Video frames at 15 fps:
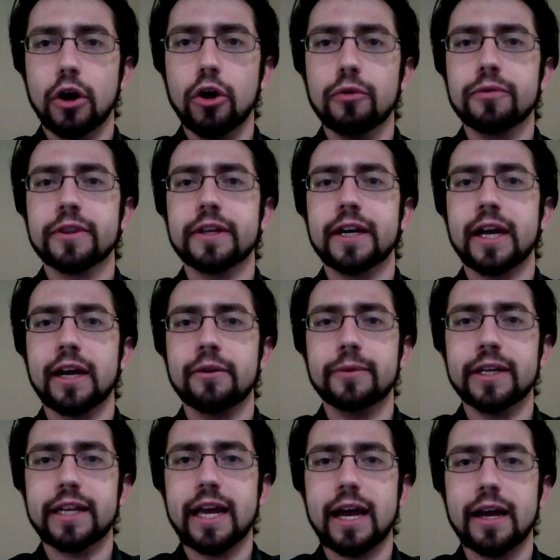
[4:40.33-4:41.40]
over the night
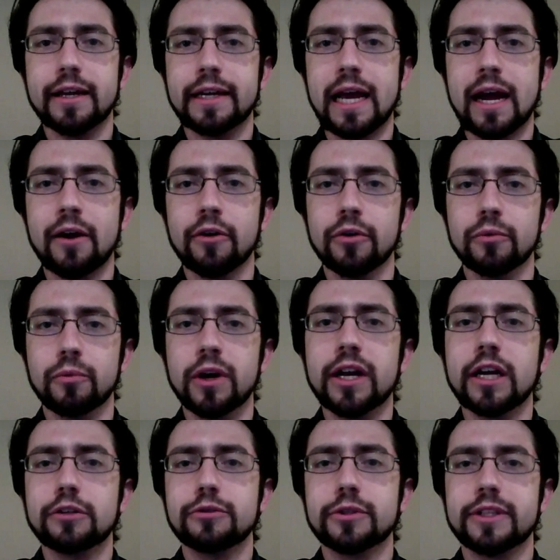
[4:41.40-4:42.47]
we'd had our
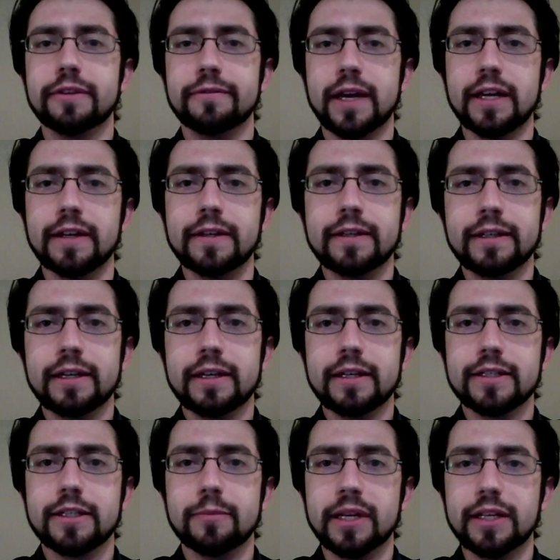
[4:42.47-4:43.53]
100th event
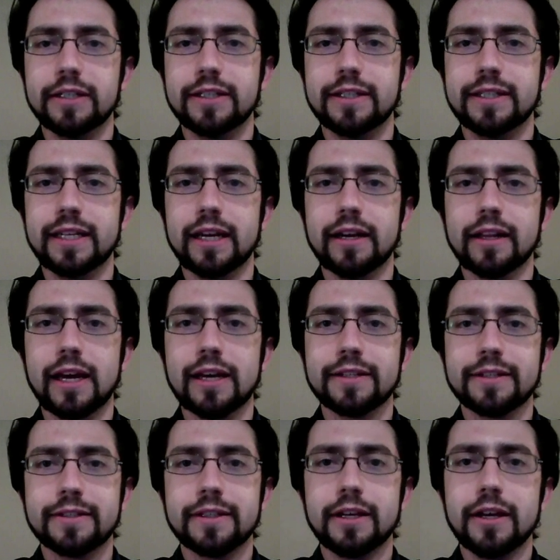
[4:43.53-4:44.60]
submitted to
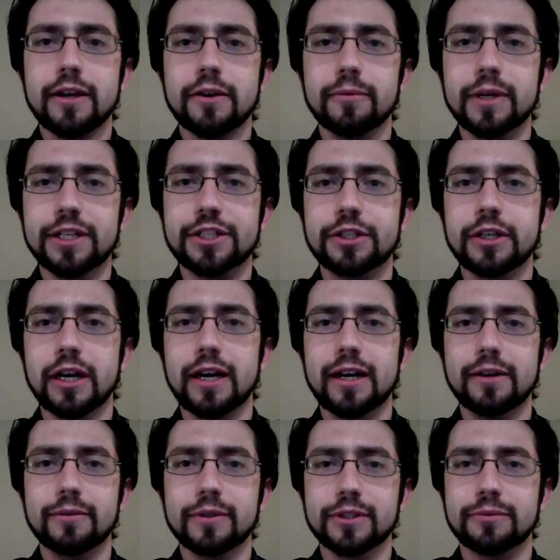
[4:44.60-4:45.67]
CLS, which
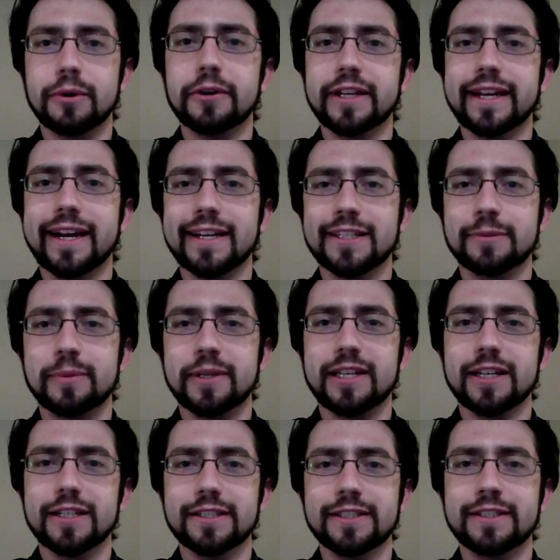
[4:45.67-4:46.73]
was really nice,
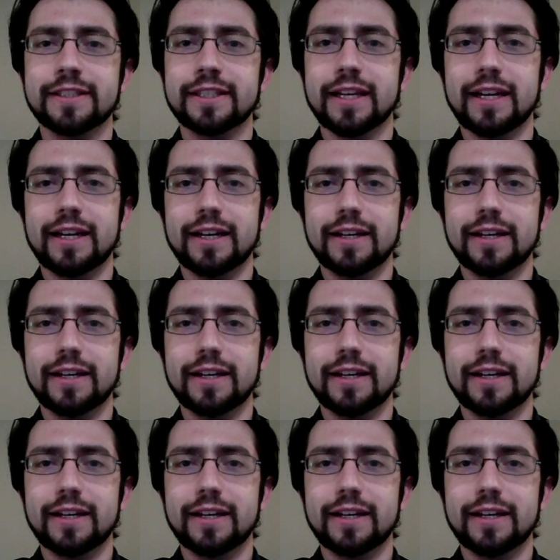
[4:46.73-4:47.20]
because